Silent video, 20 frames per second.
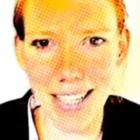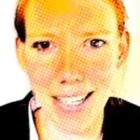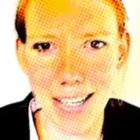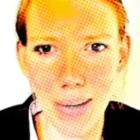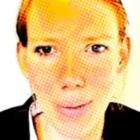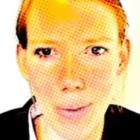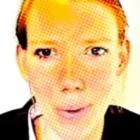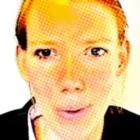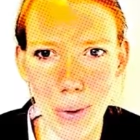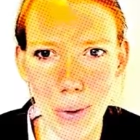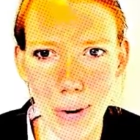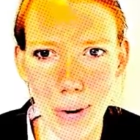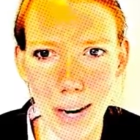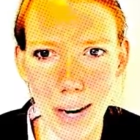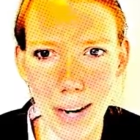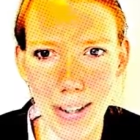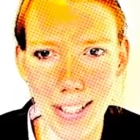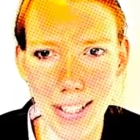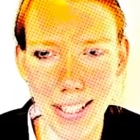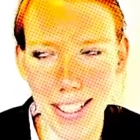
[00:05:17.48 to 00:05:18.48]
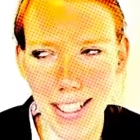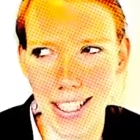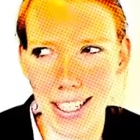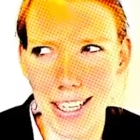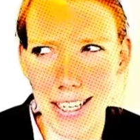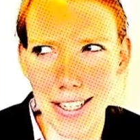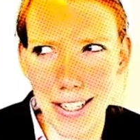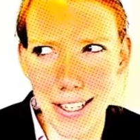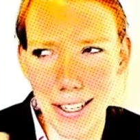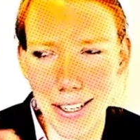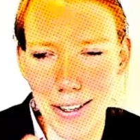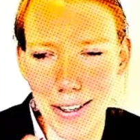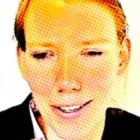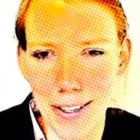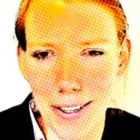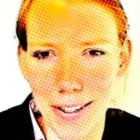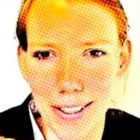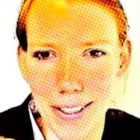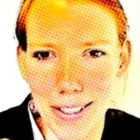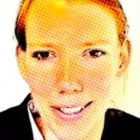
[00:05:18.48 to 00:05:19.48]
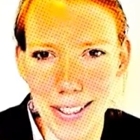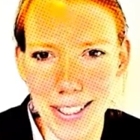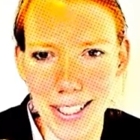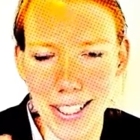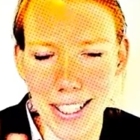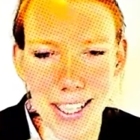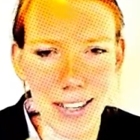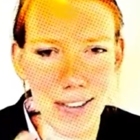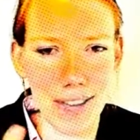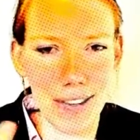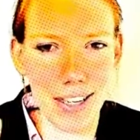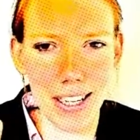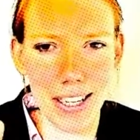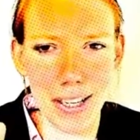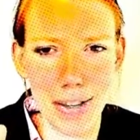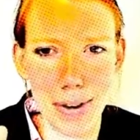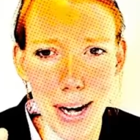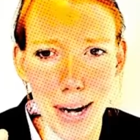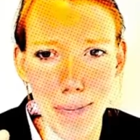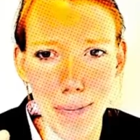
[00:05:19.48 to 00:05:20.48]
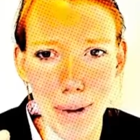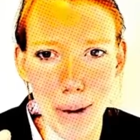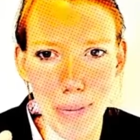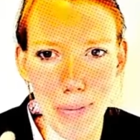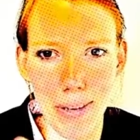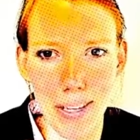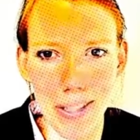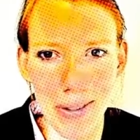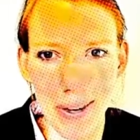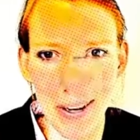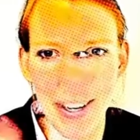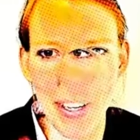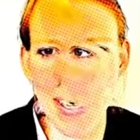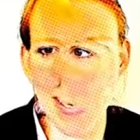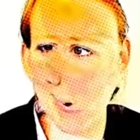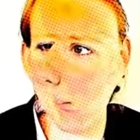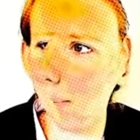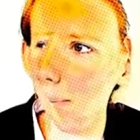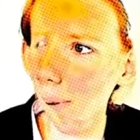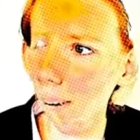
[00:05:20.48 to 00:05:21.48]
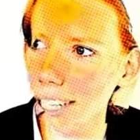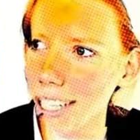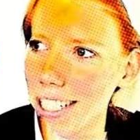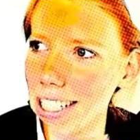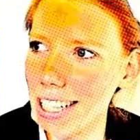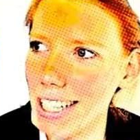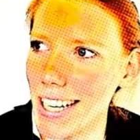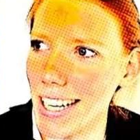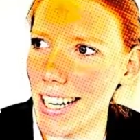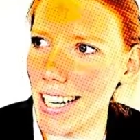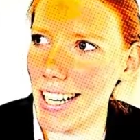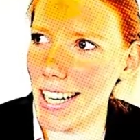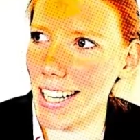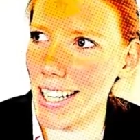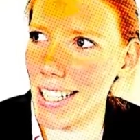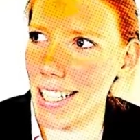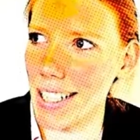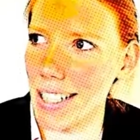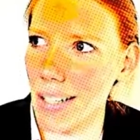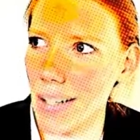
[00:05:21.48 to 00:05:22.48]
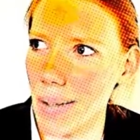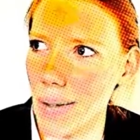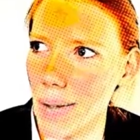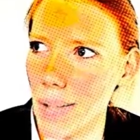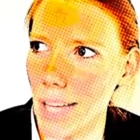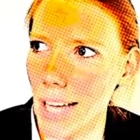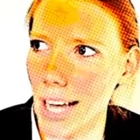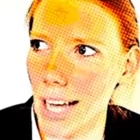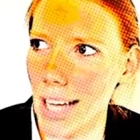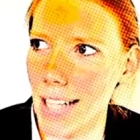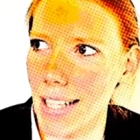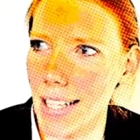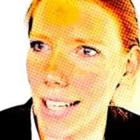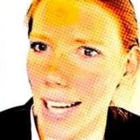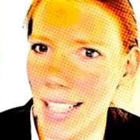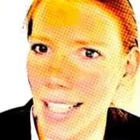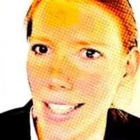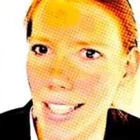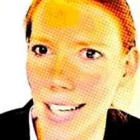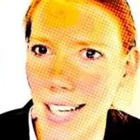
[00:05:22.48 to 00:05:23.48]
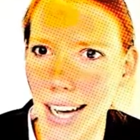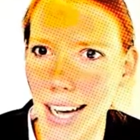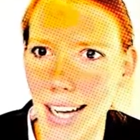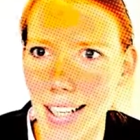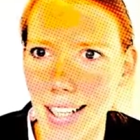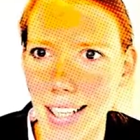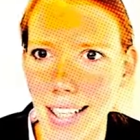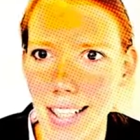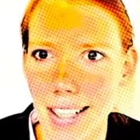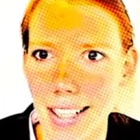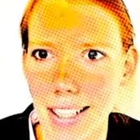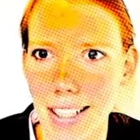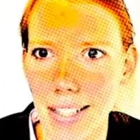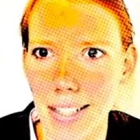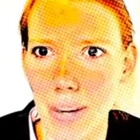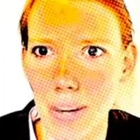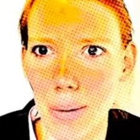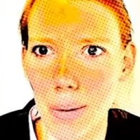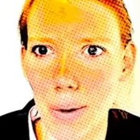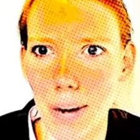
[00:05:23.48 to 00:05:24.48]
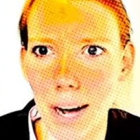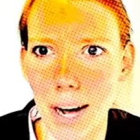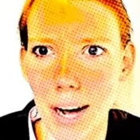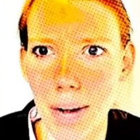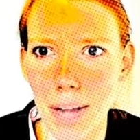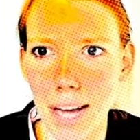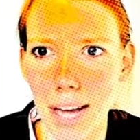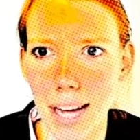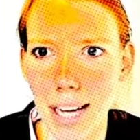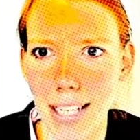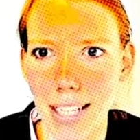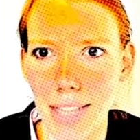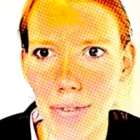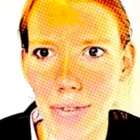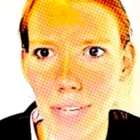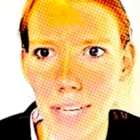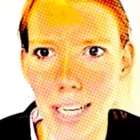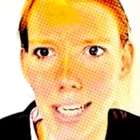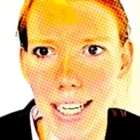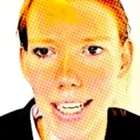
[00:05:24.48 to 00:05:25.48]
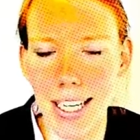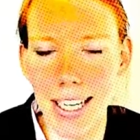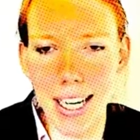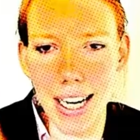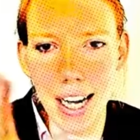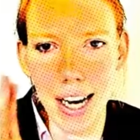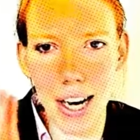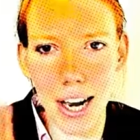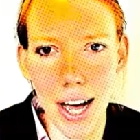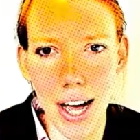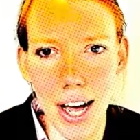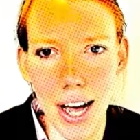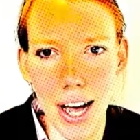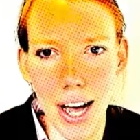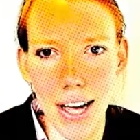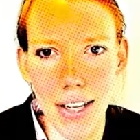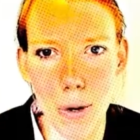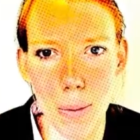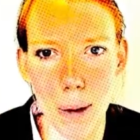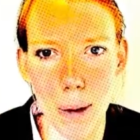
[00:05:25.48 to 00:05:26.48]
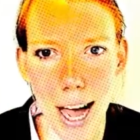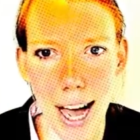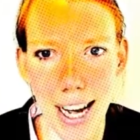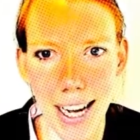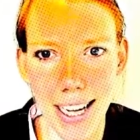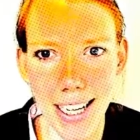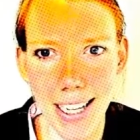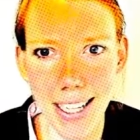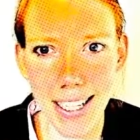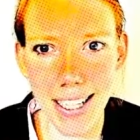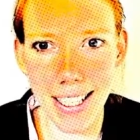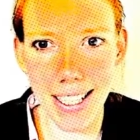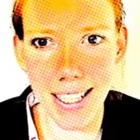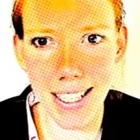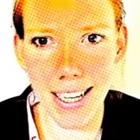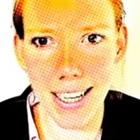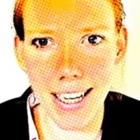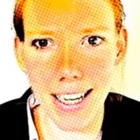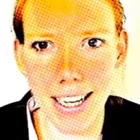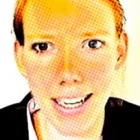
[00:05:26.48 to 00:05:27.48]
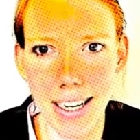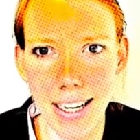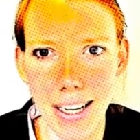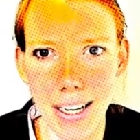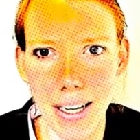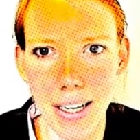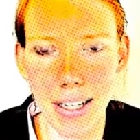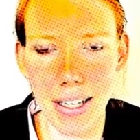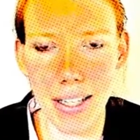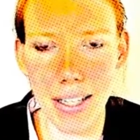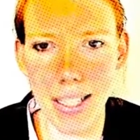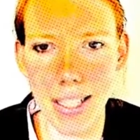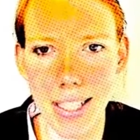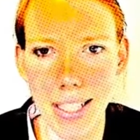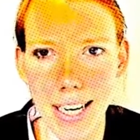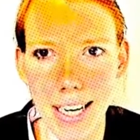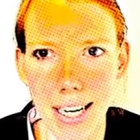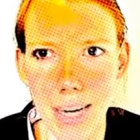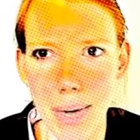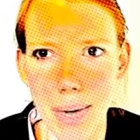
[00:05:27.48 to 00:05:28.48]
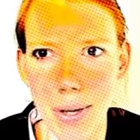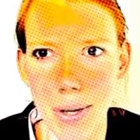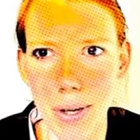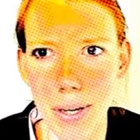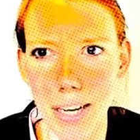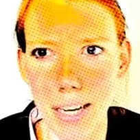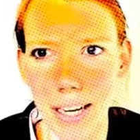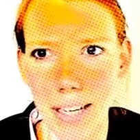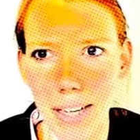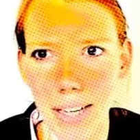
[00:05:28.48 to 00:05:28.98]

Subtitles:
walk around clenching your glutes. It gives you a great bump as well. But so that's incredible how that really aligns your back. It's exactly what you need.